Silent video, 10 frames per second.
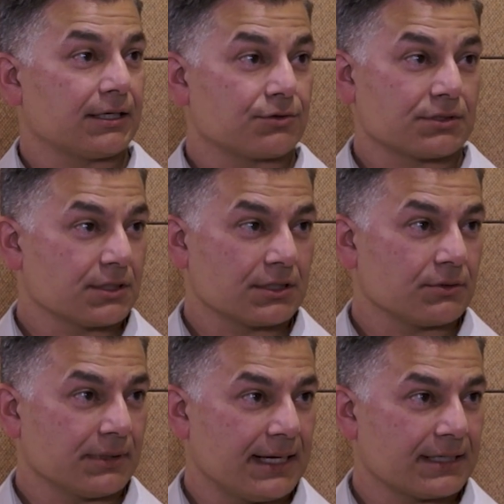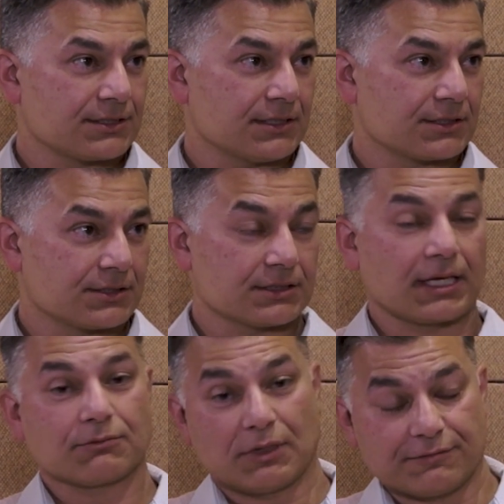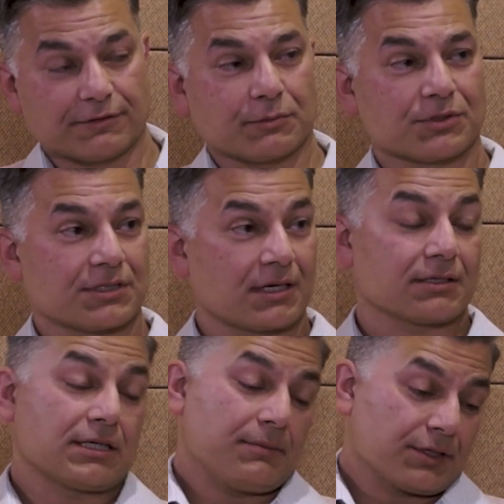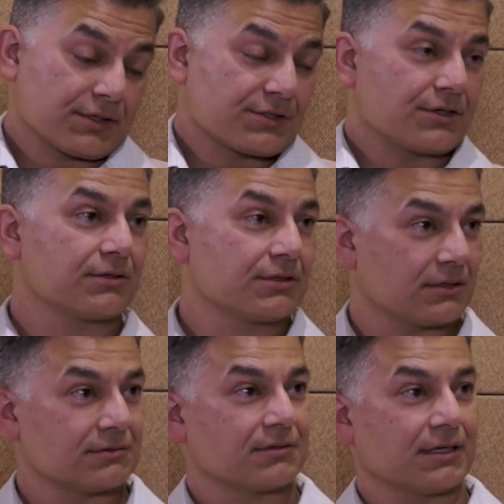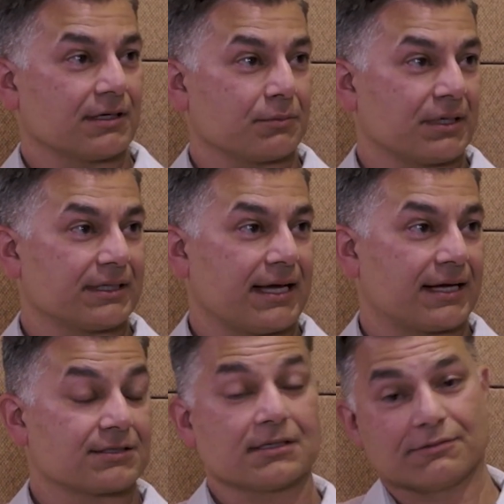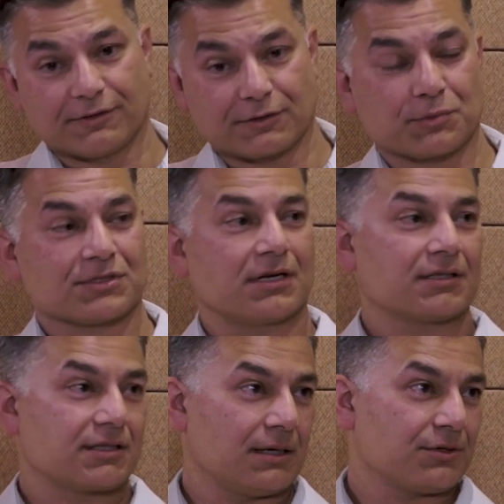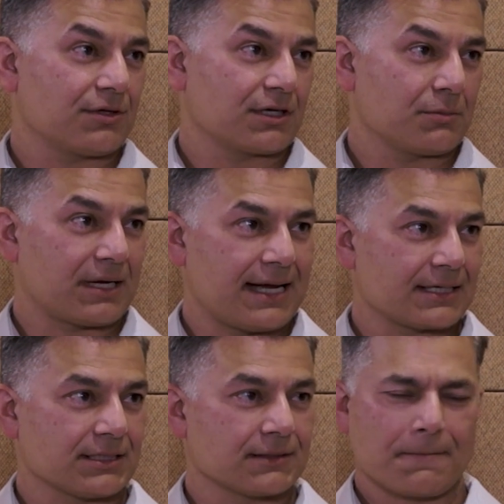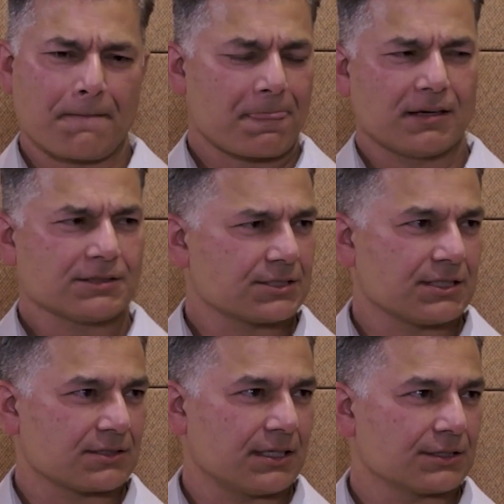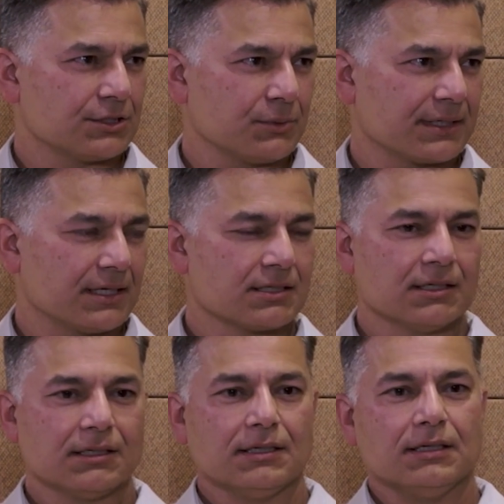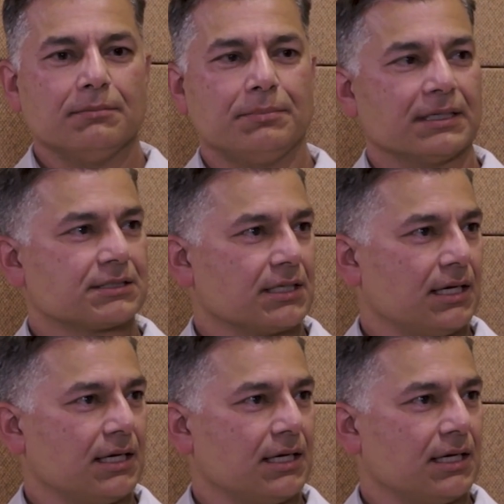interested in doing accents because he's like, well, 50% of the time you're thinking about the accent and 50% of the time you're thinking about acting. Just doesn't like doing it. But